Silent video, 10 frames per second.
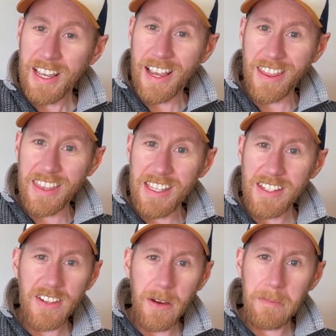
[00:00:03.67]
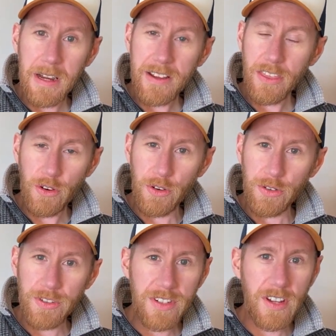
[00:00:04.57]
and these are my
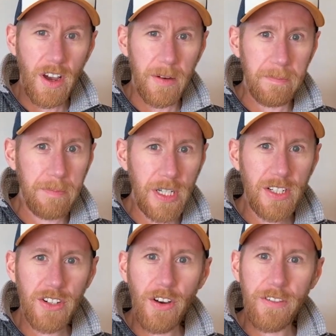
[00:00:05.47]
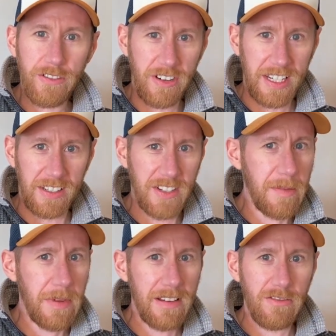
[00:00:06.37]
thoughts on Burnt Offerings
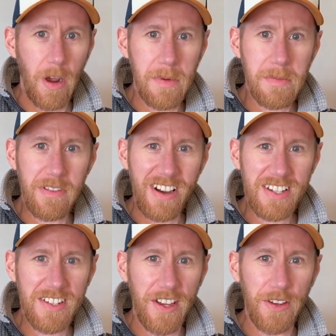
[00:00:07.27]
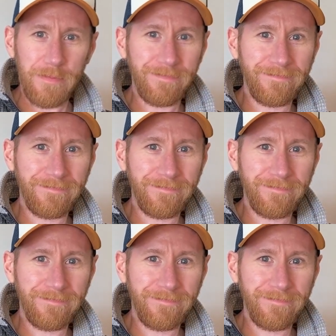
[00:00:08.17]
by Robert Marasco.